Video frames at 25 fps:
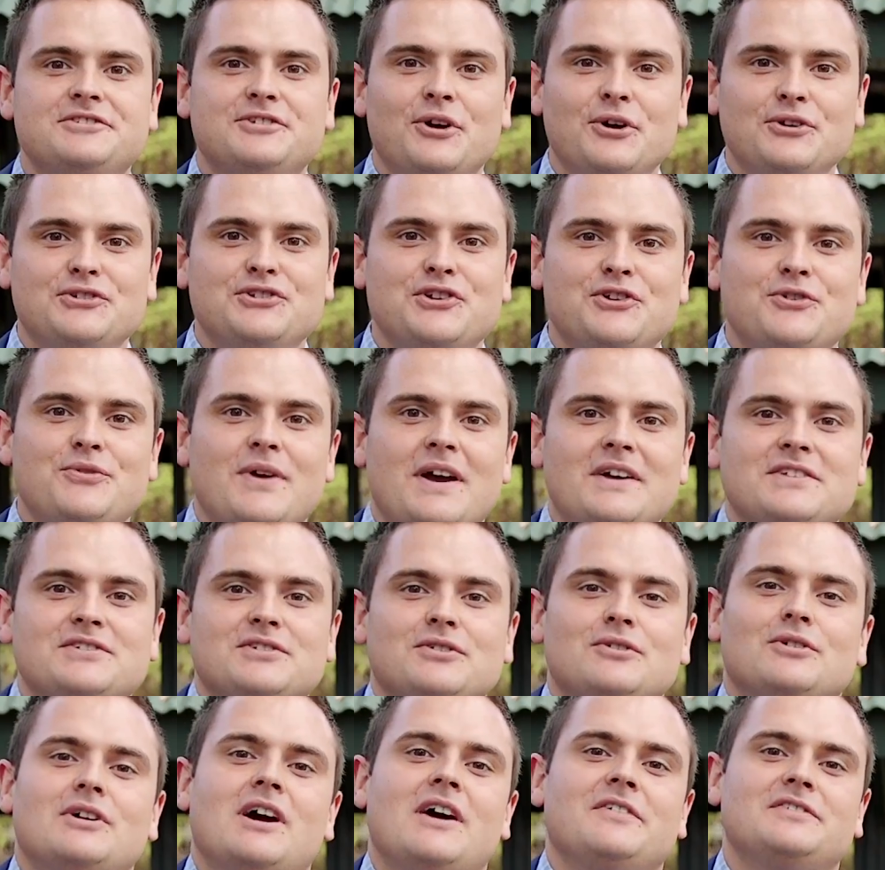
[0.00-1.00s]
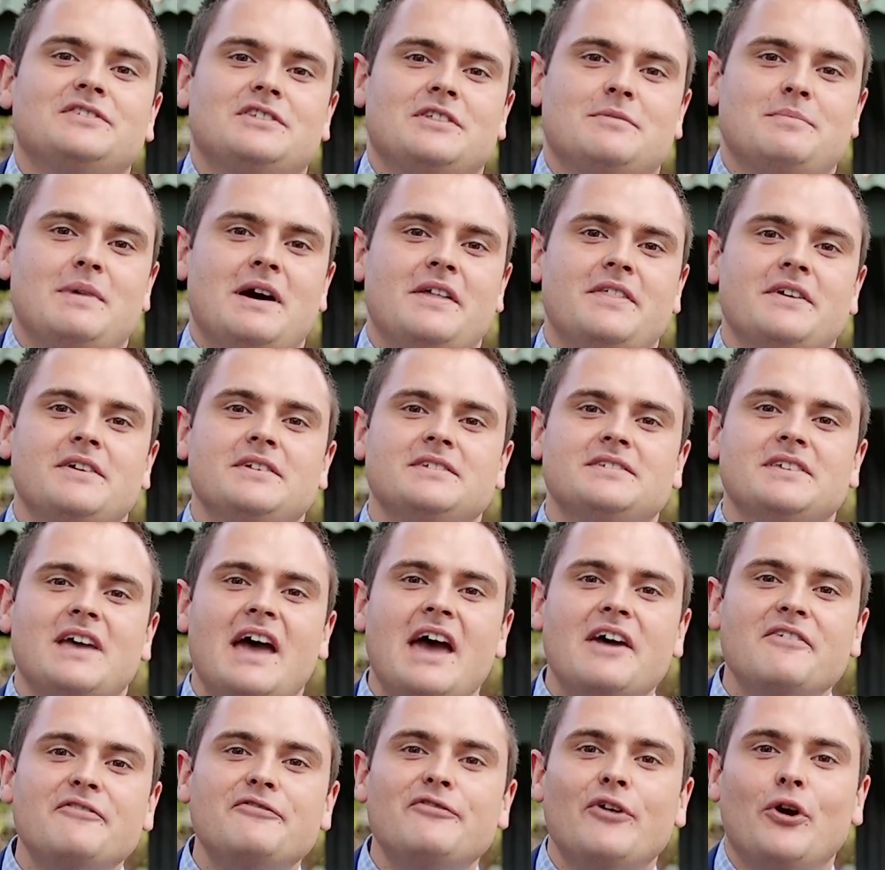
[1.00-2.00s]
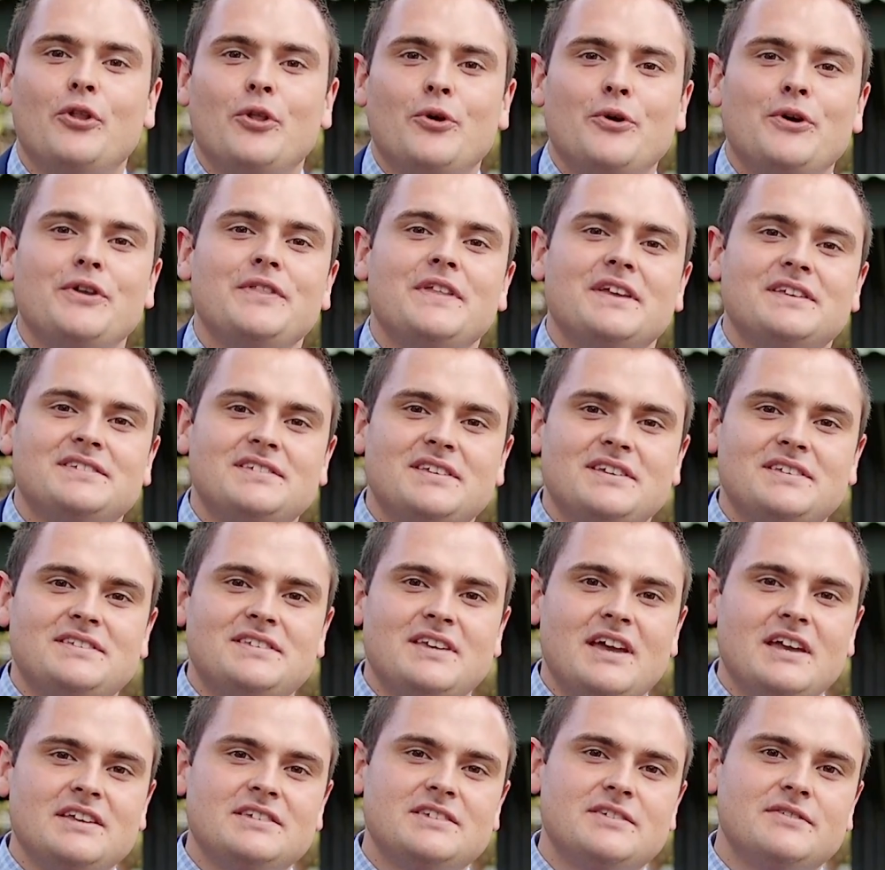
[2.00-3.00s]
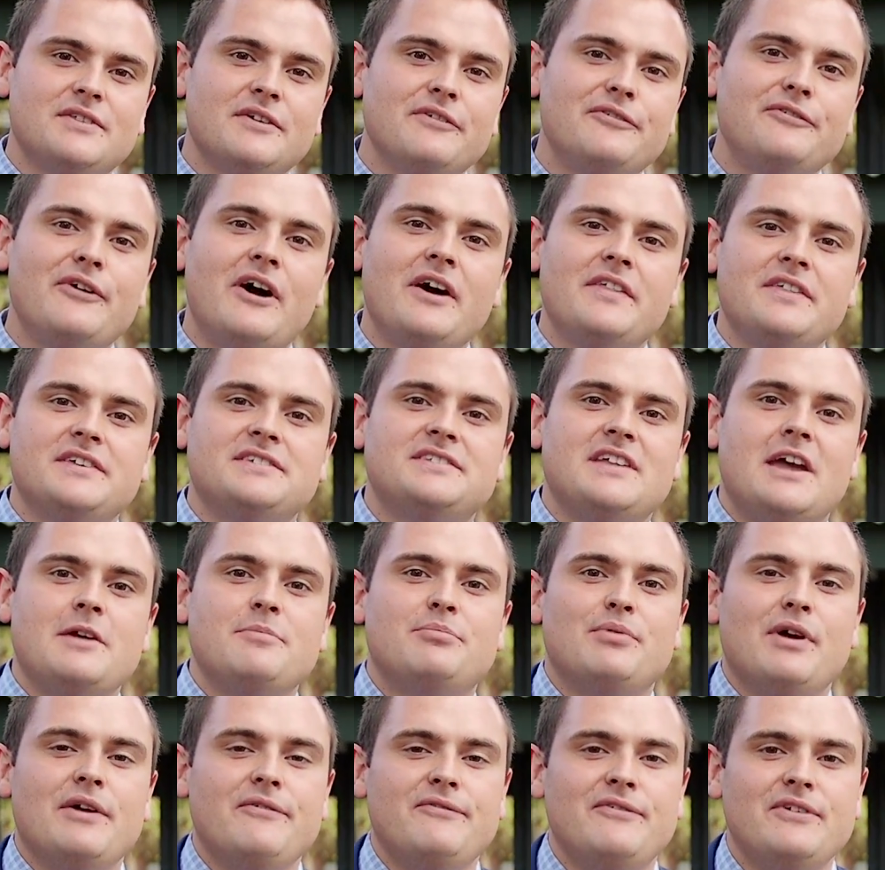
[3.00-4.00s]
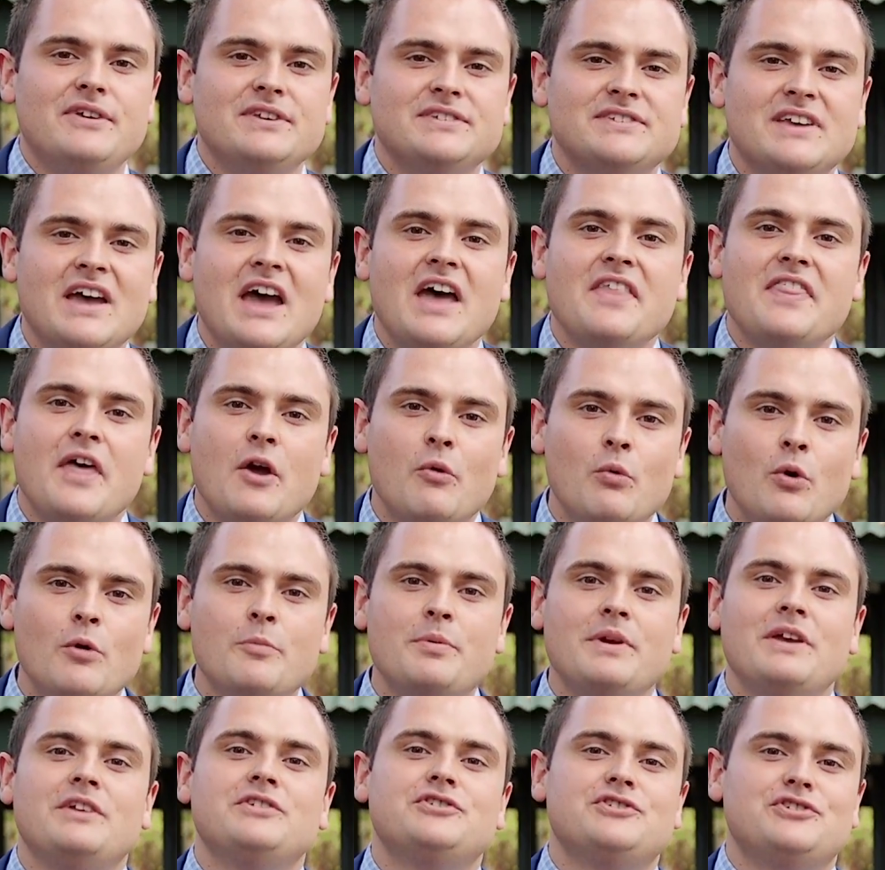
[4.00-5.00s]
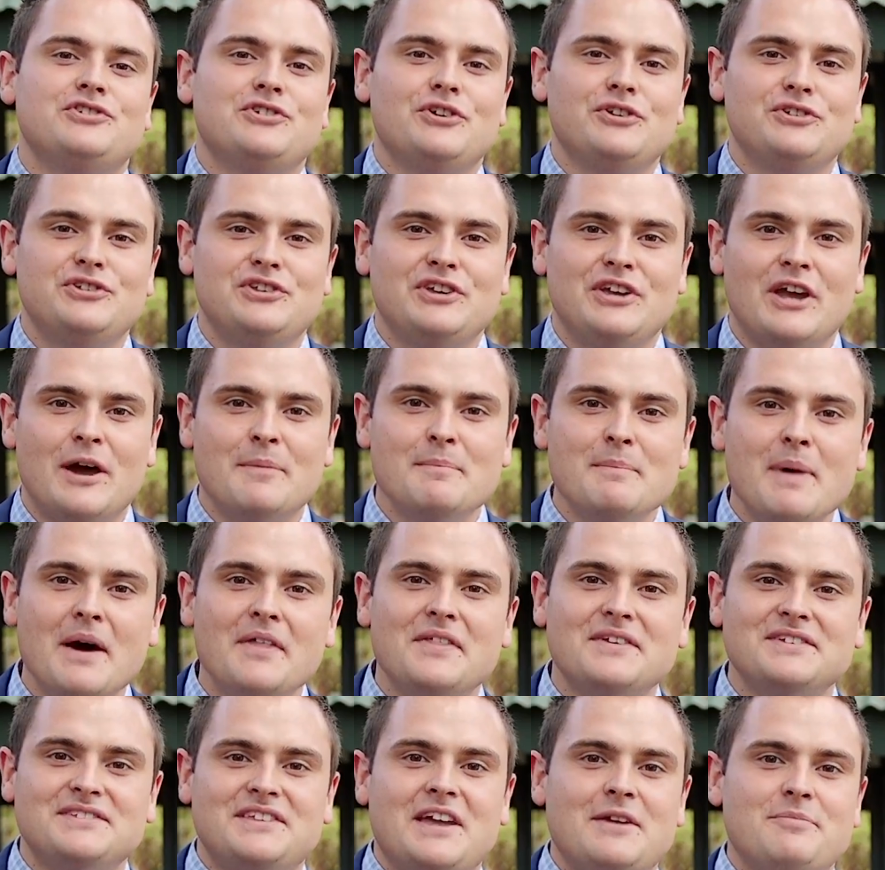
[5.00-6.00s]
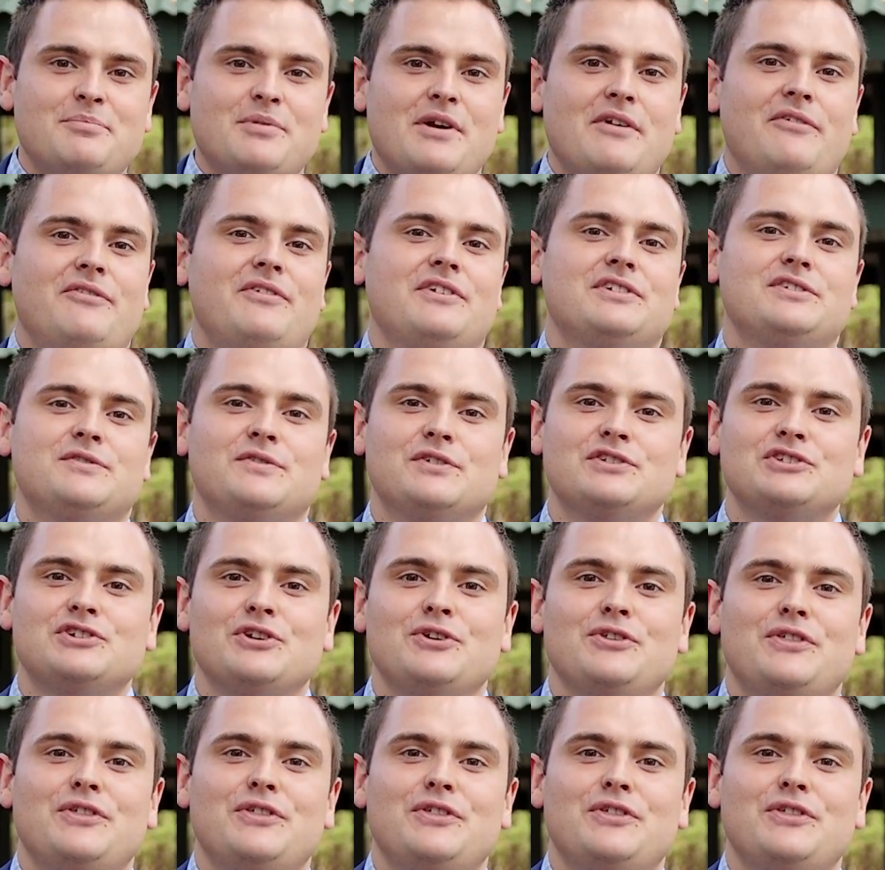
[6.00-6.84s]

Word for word: It's also great to look after the mothers, and following the success of the Father's Day breakfast, they will be introducing a Mother's Day breakfast for